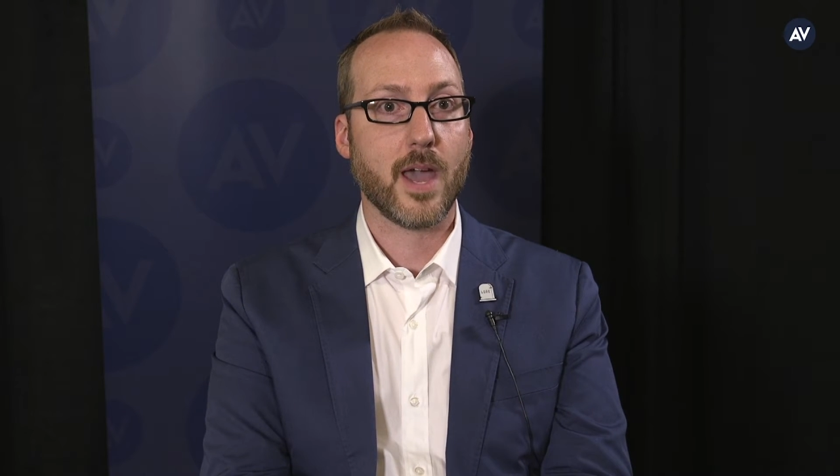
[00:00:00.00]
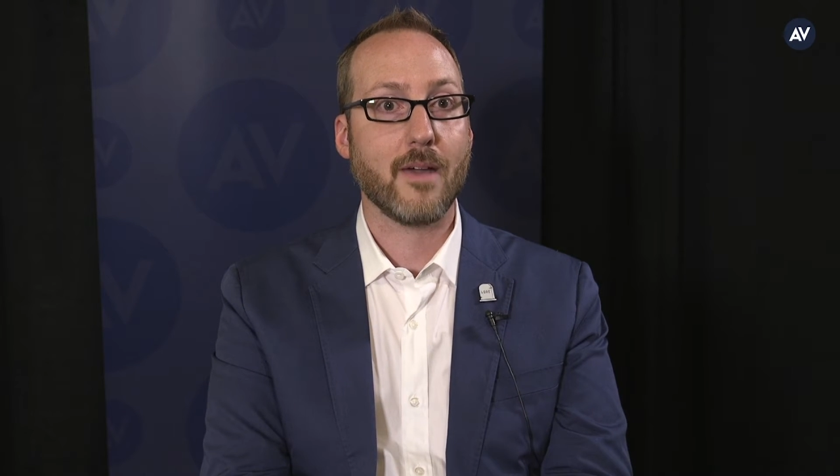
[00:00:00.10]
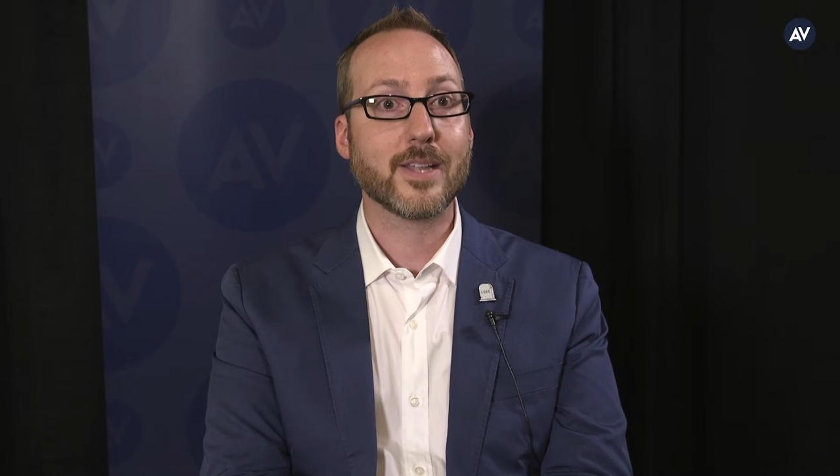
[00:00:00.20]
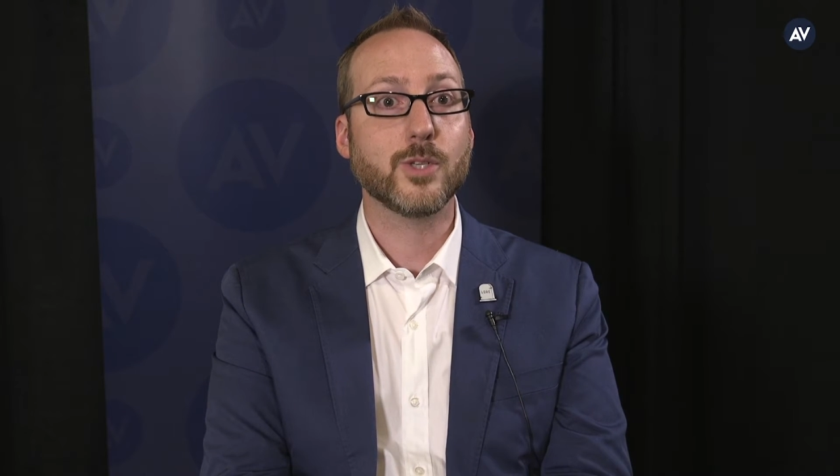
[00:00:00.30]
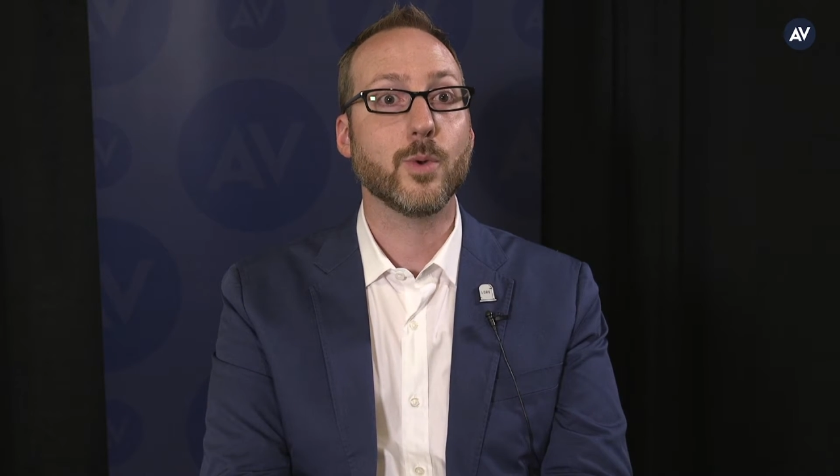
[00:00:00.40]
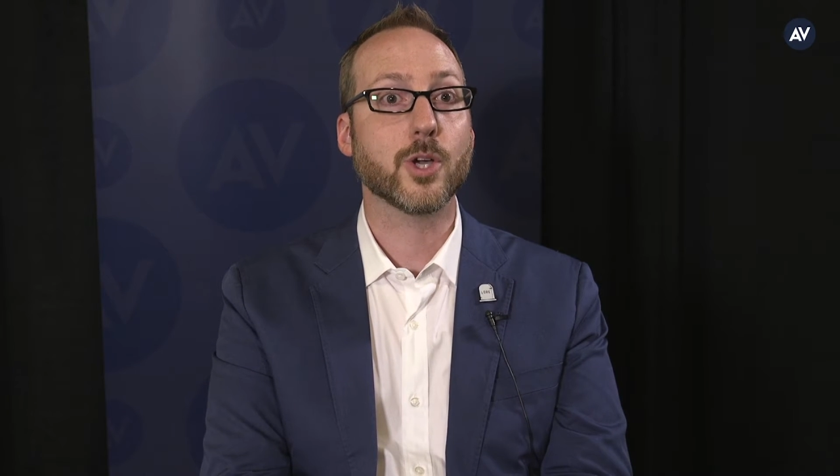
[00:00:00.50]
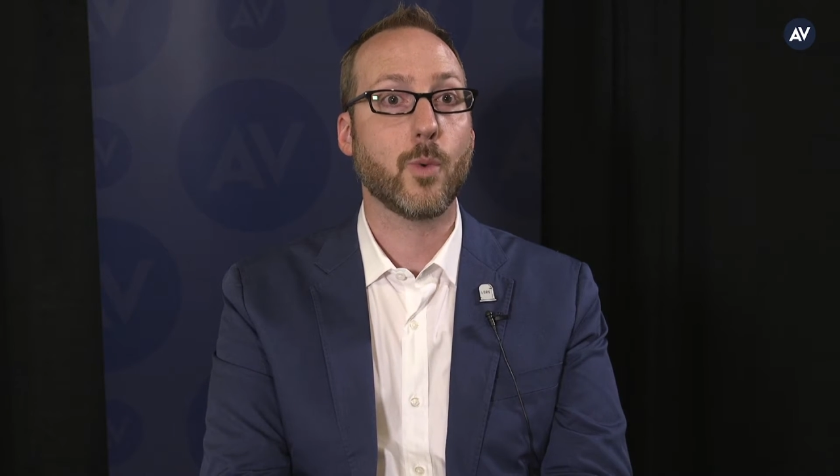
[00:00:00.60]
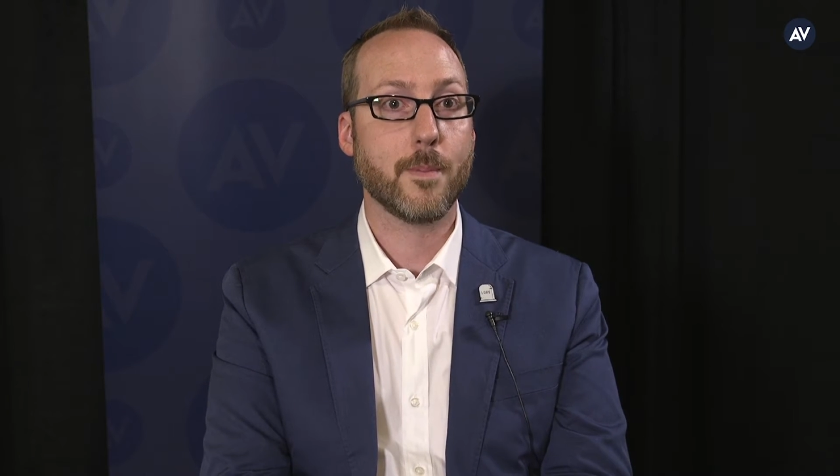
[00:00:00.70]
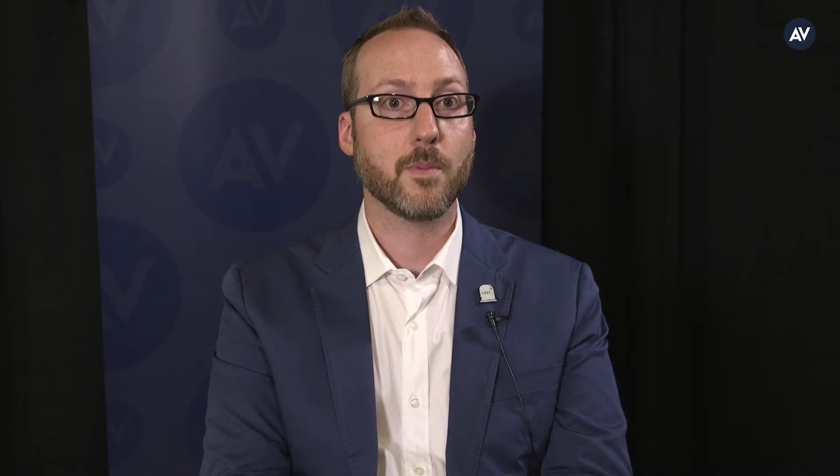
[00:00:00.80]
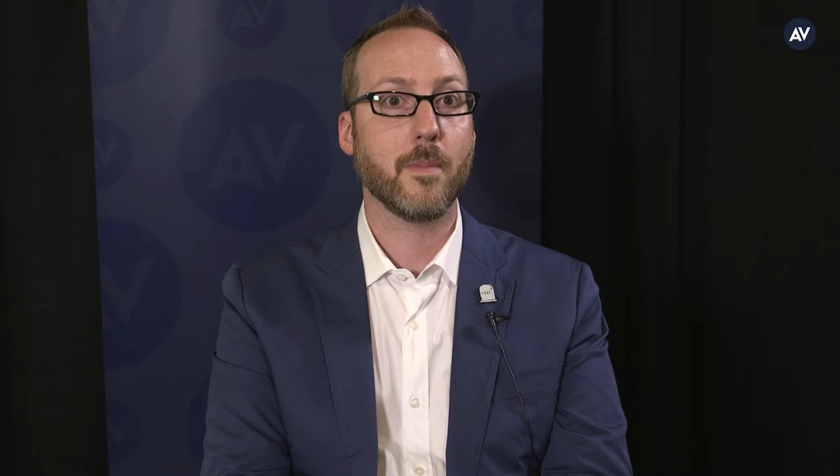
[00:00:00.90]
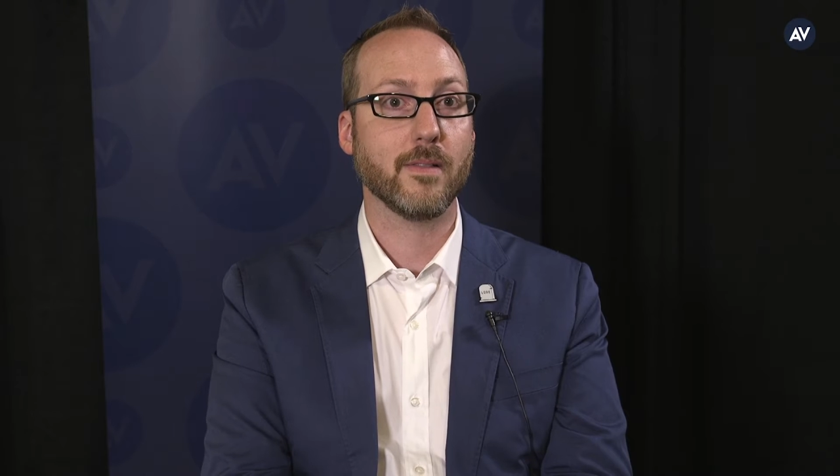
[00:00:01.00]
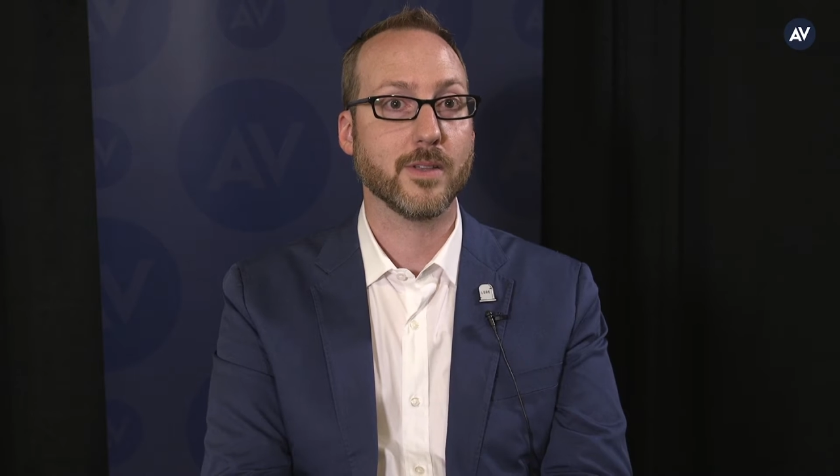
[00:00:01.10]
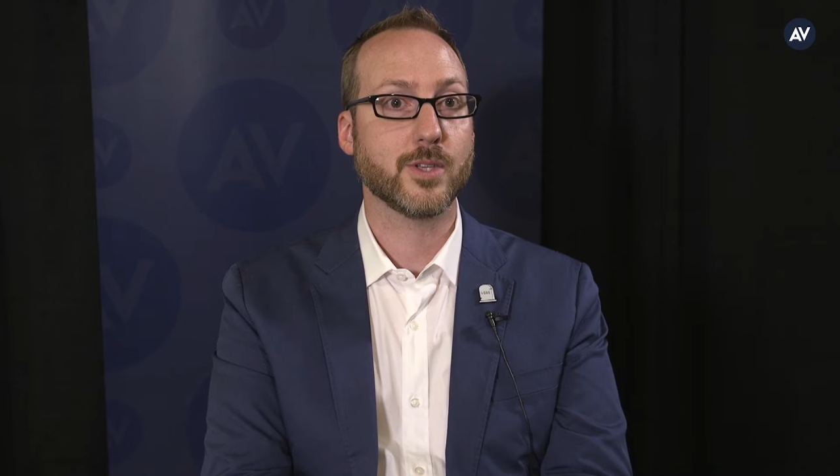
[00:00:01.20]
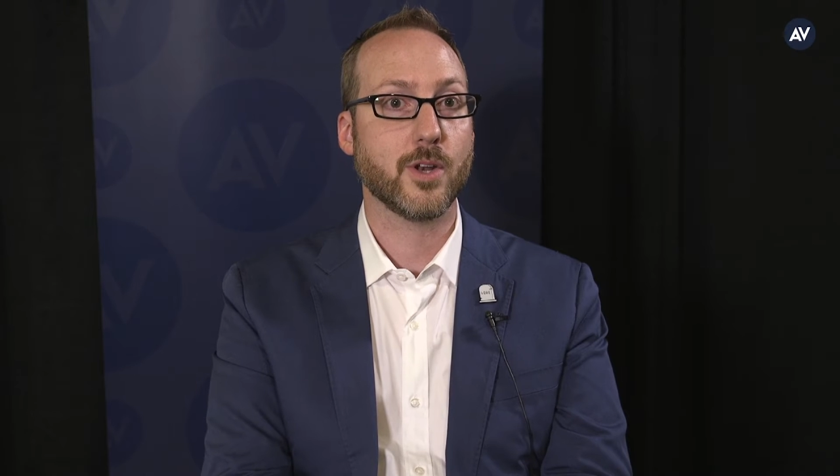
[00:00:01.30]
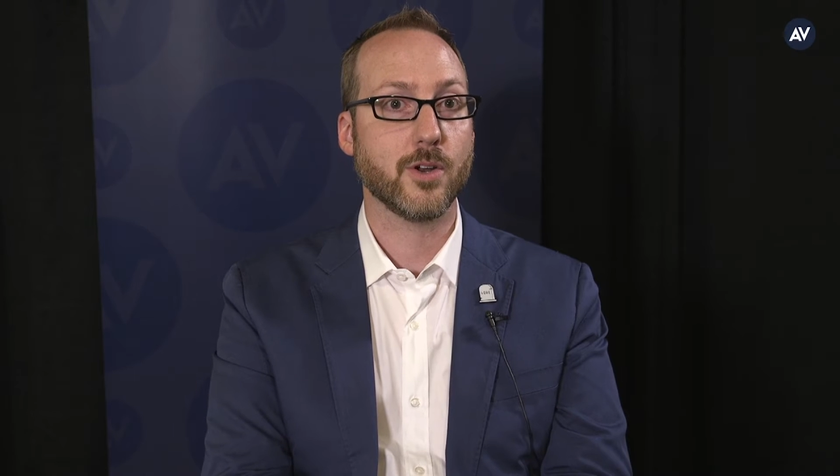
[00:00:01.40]
I like to equip my
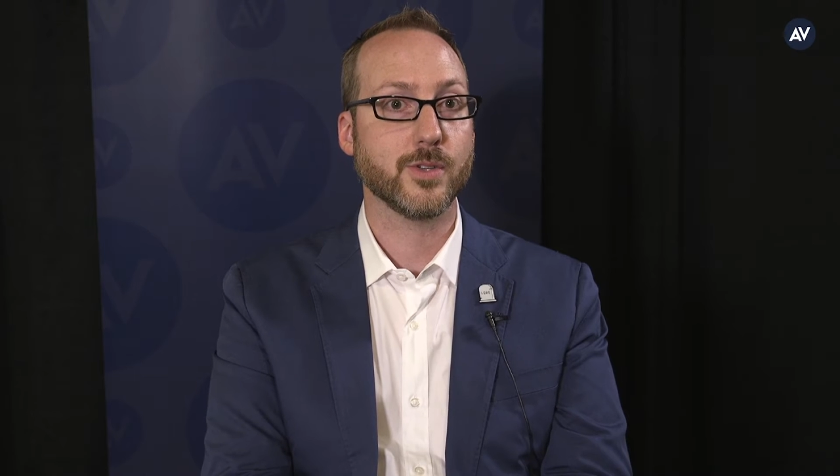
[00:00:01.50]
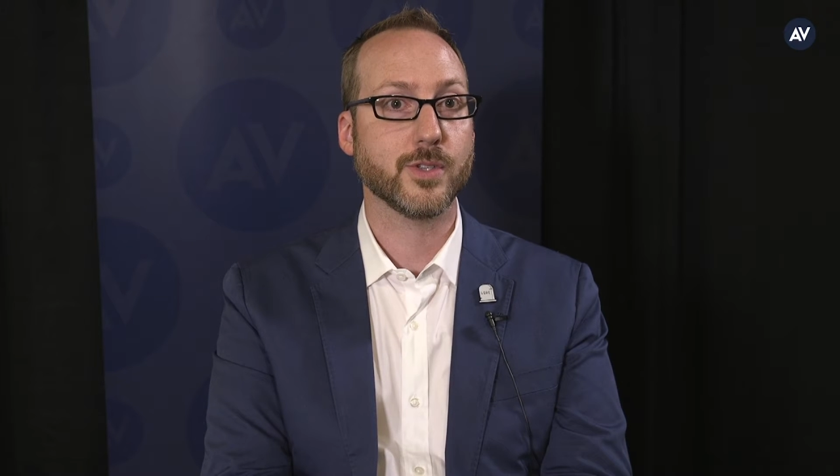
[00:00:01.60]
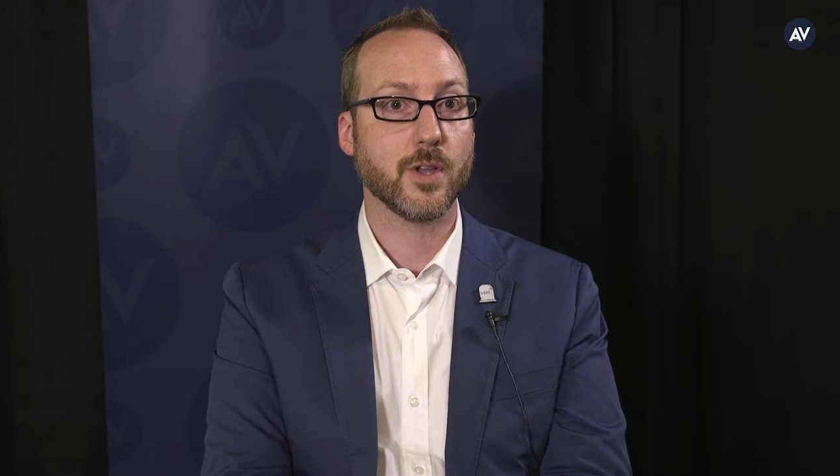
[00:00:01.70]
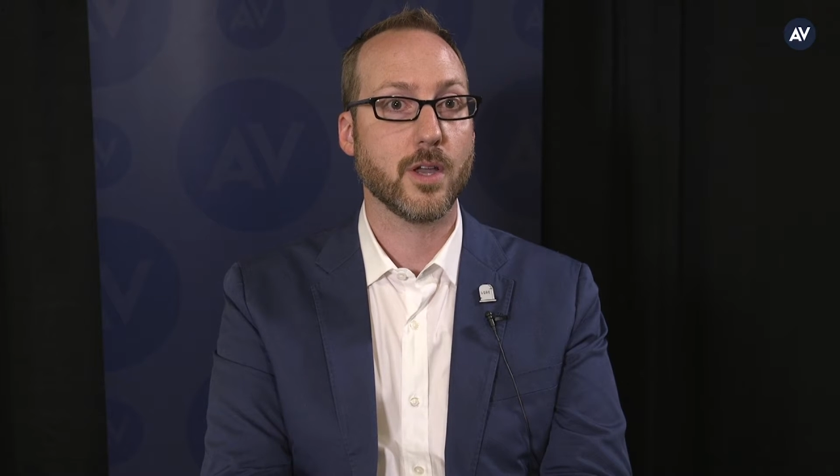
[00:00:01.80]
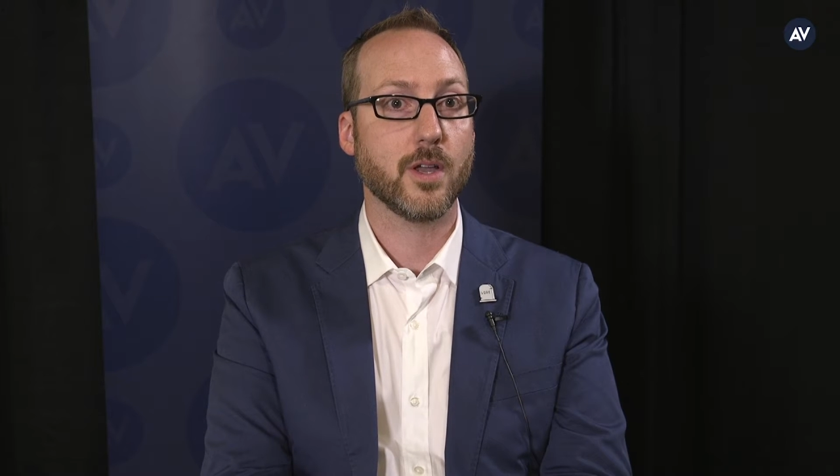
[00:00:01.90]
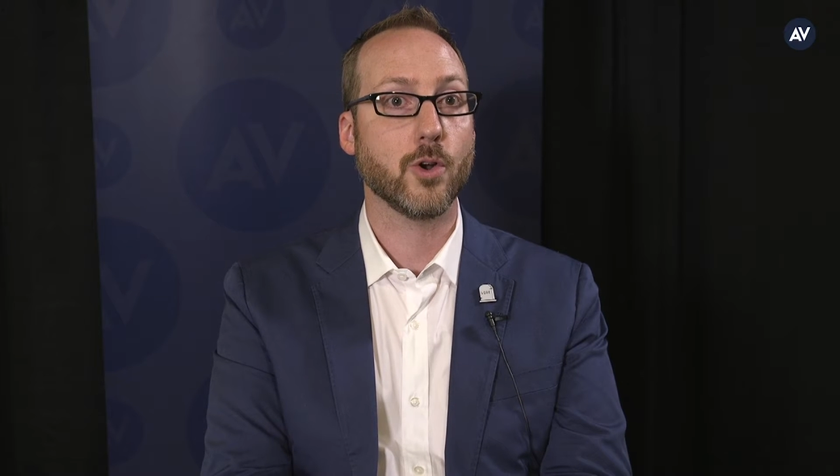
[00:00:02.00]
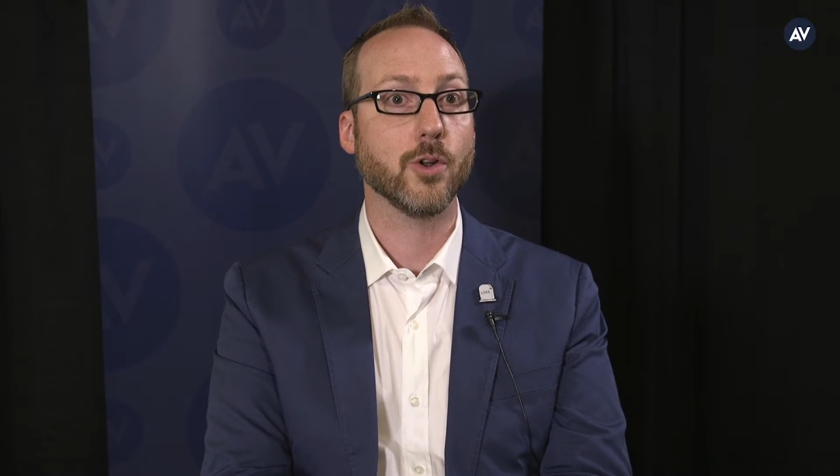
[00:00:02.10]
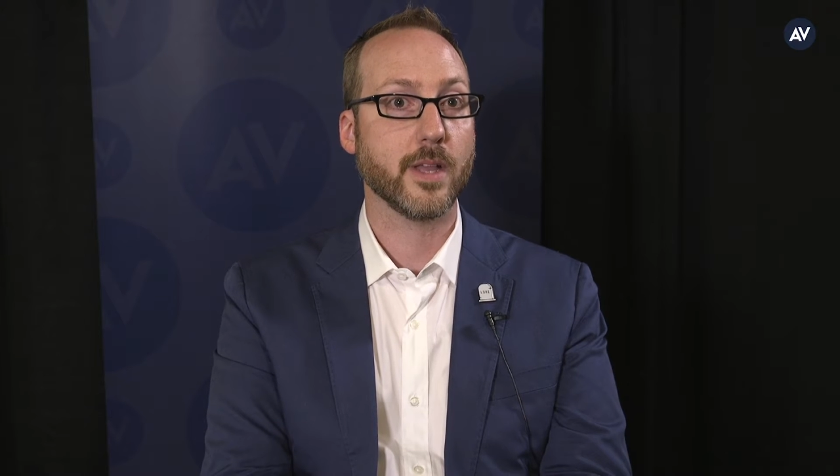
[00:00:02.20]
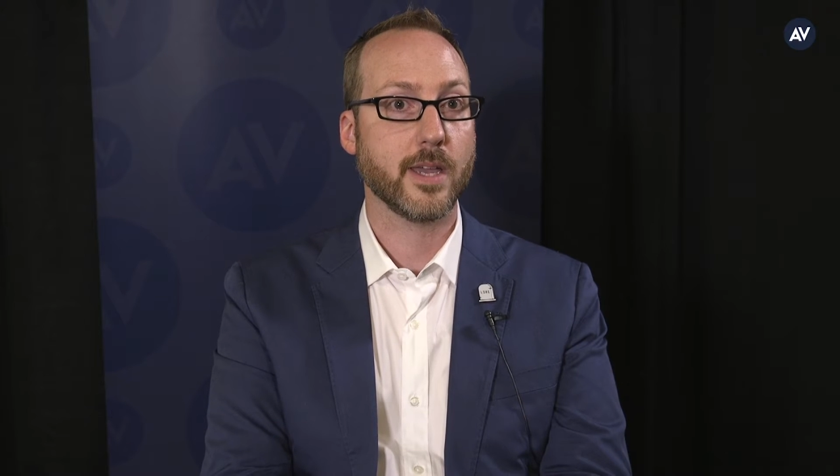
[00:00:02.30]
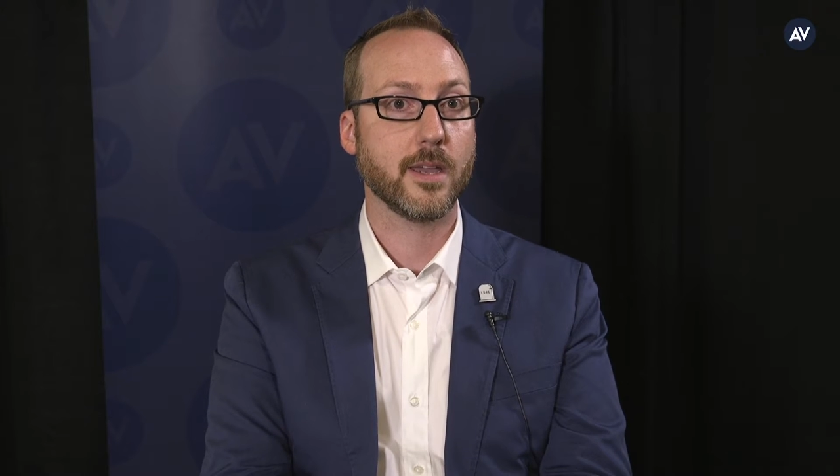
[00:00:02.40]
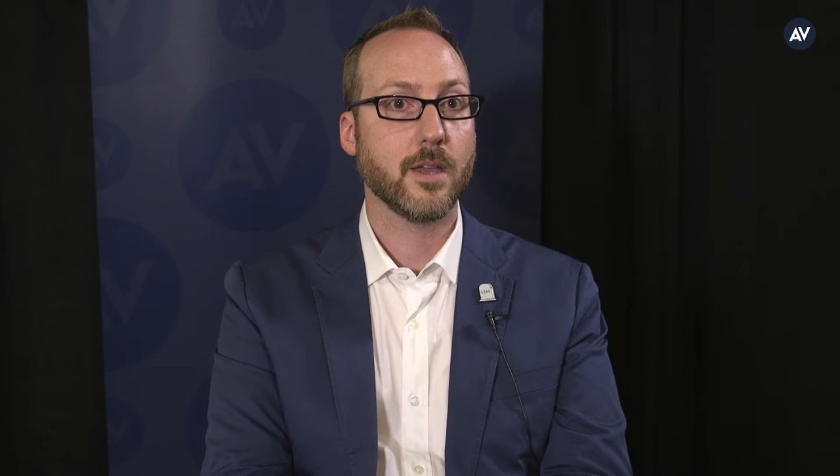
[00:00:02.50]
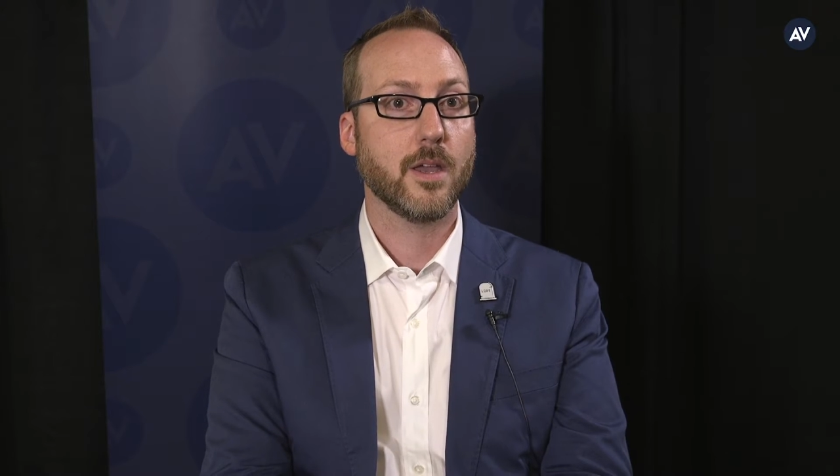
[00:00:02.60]
listeners early